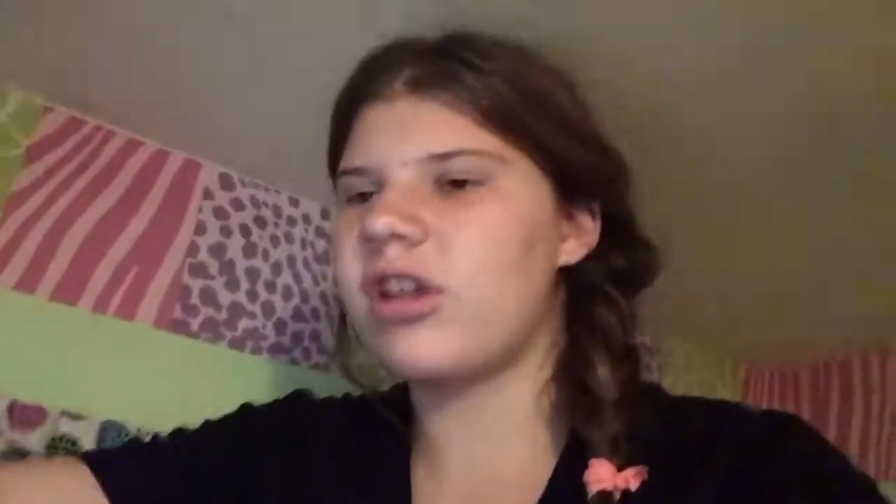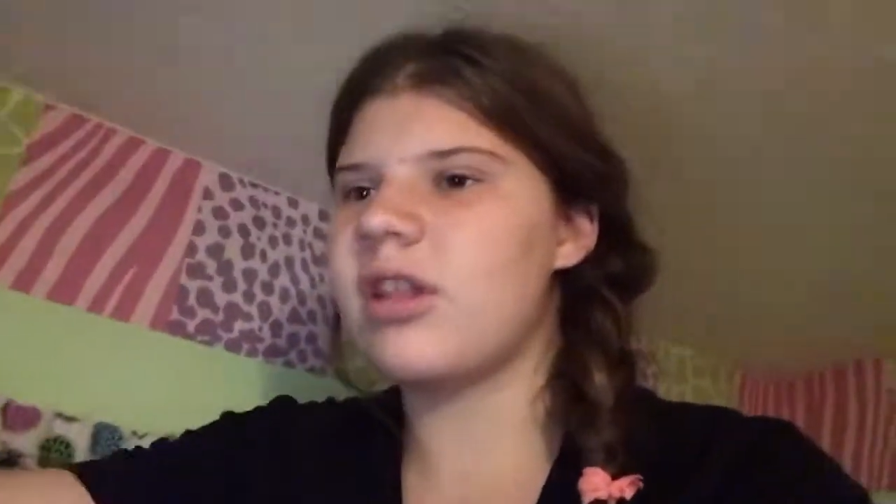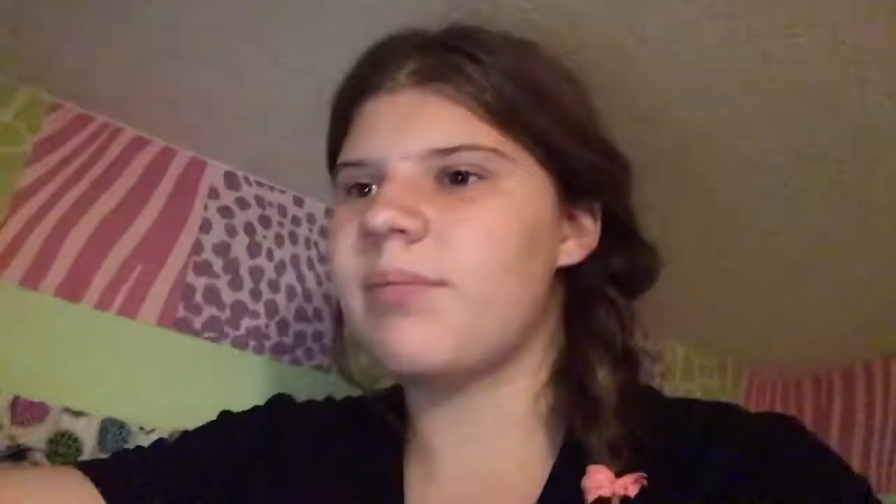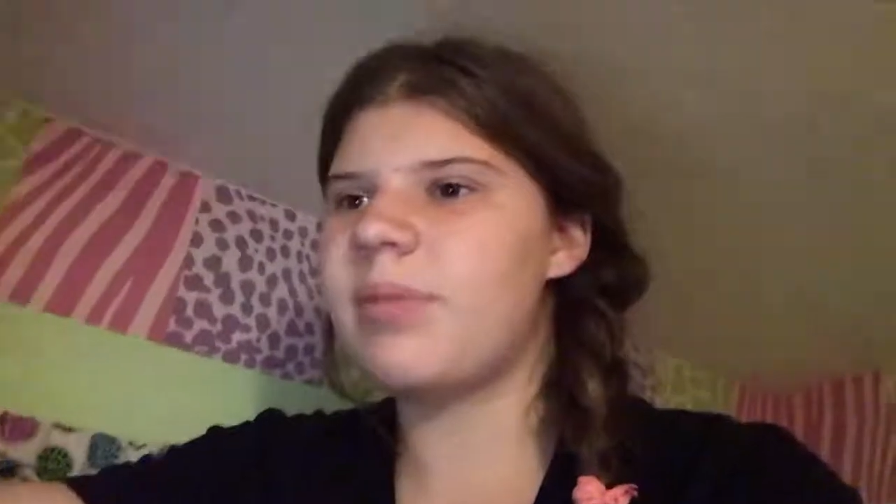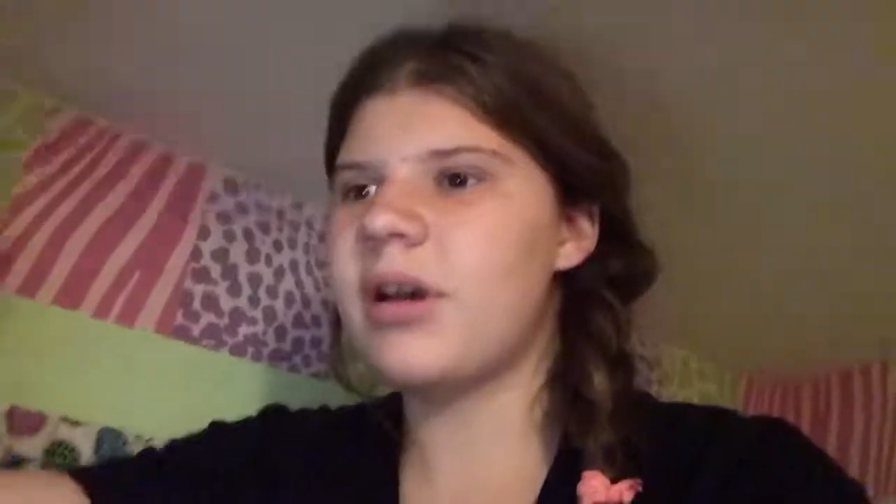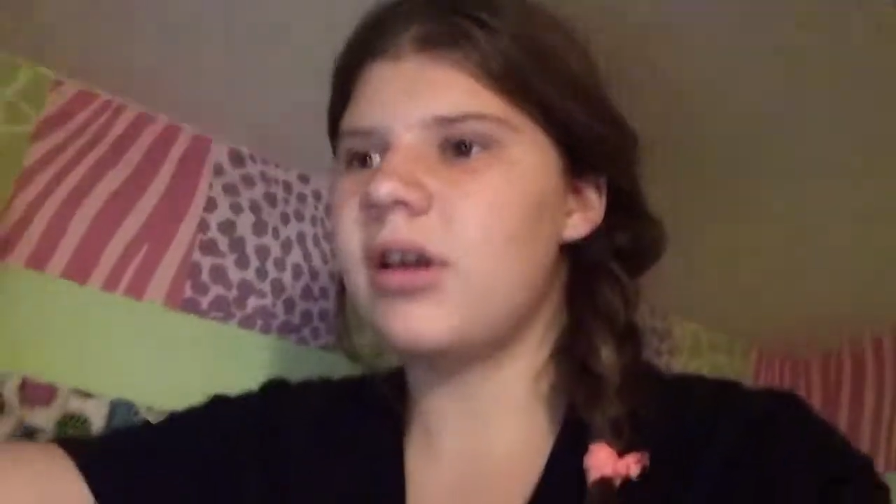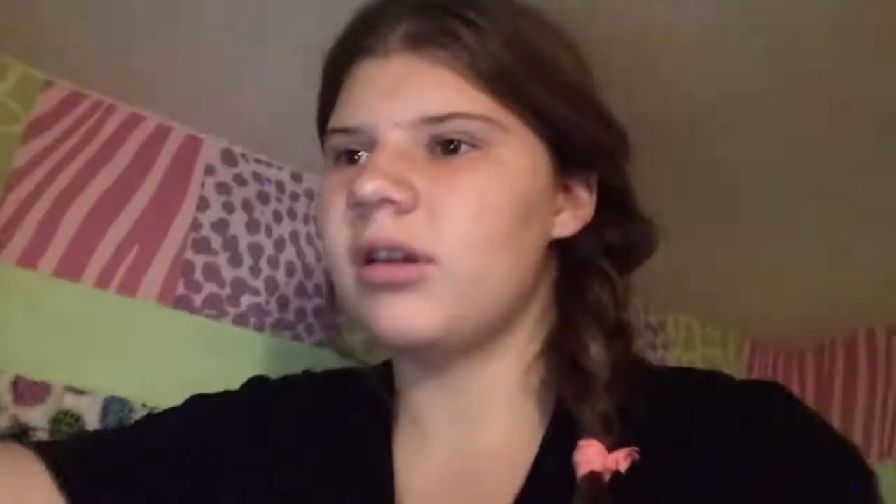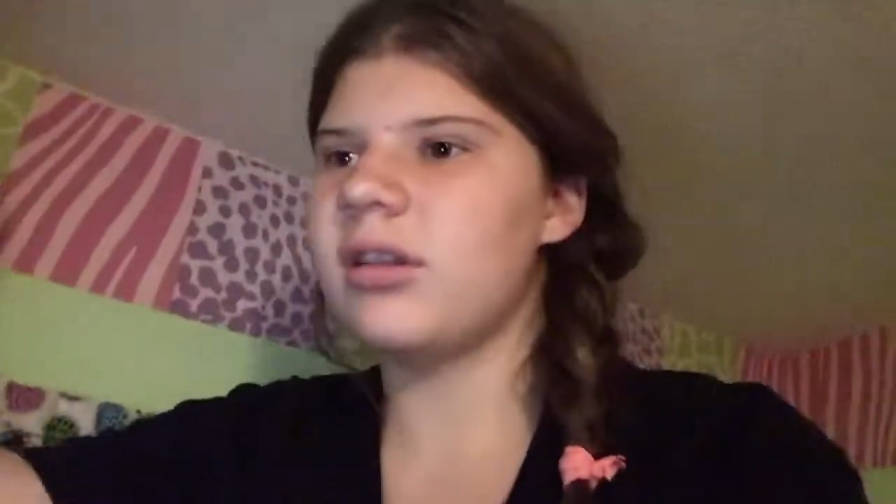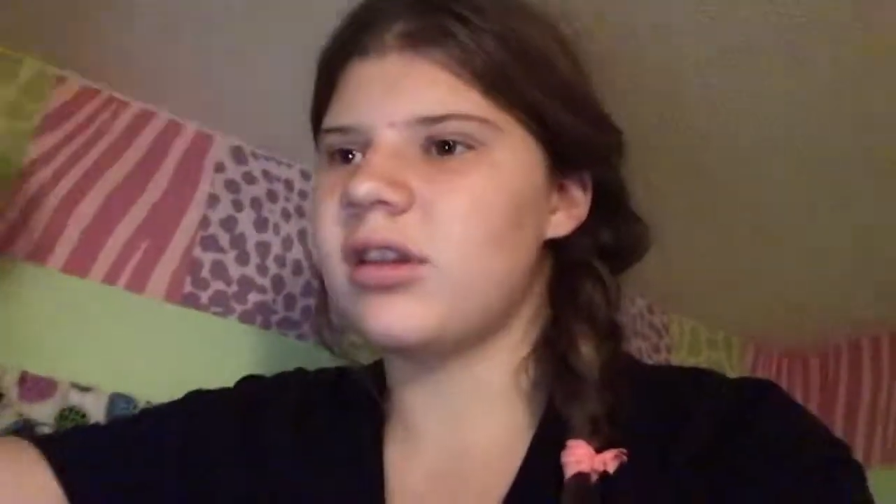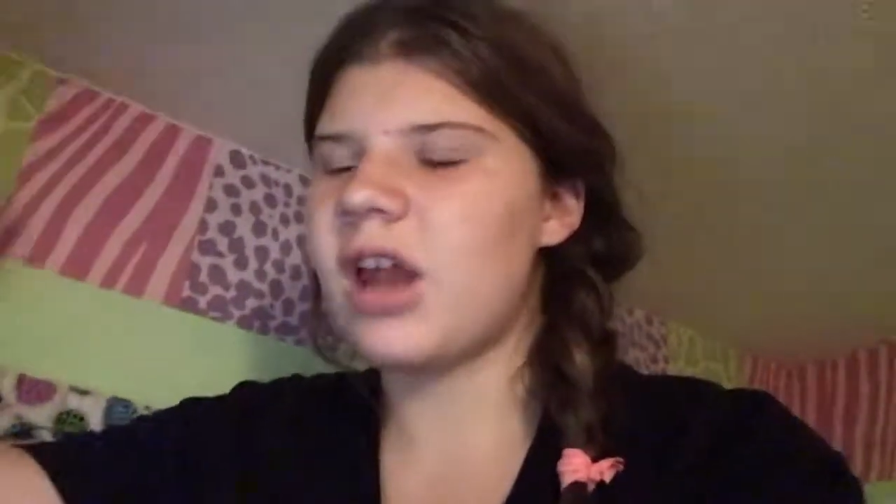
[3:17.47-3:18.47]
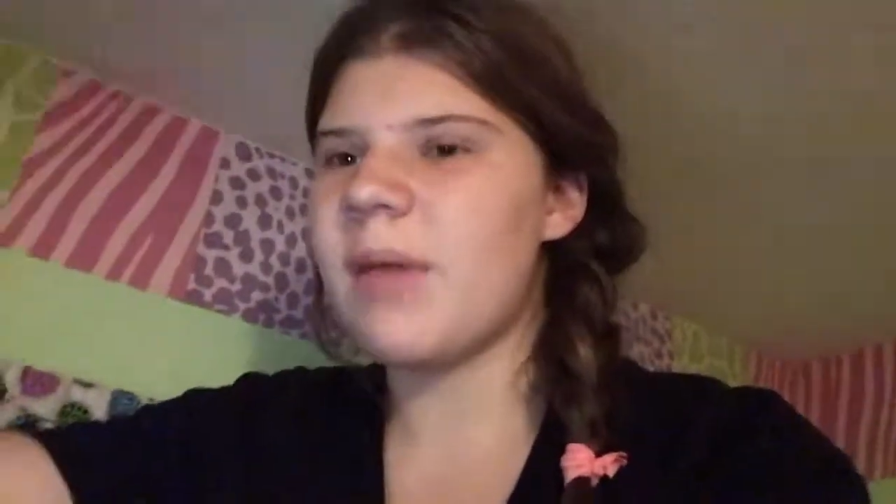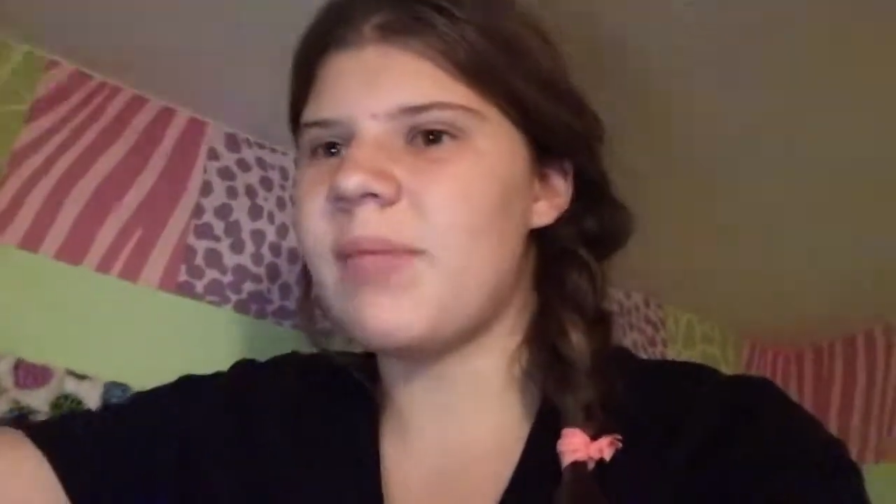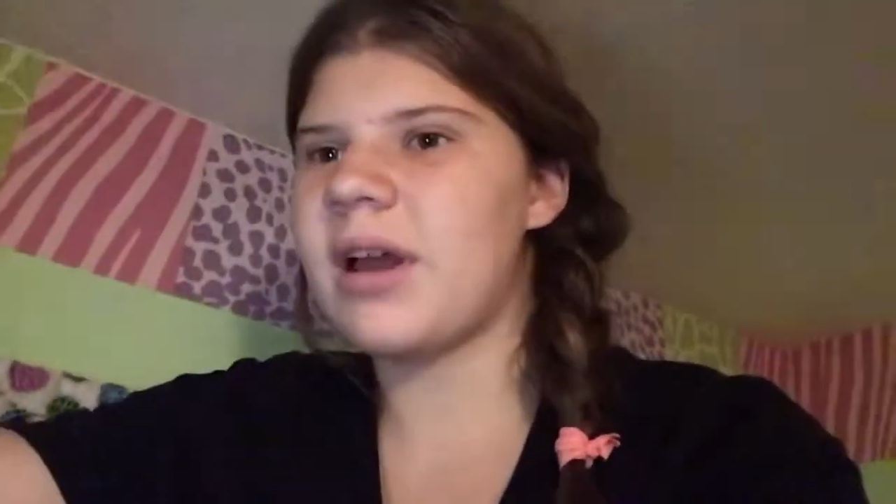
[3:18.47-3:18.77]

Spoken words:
and the top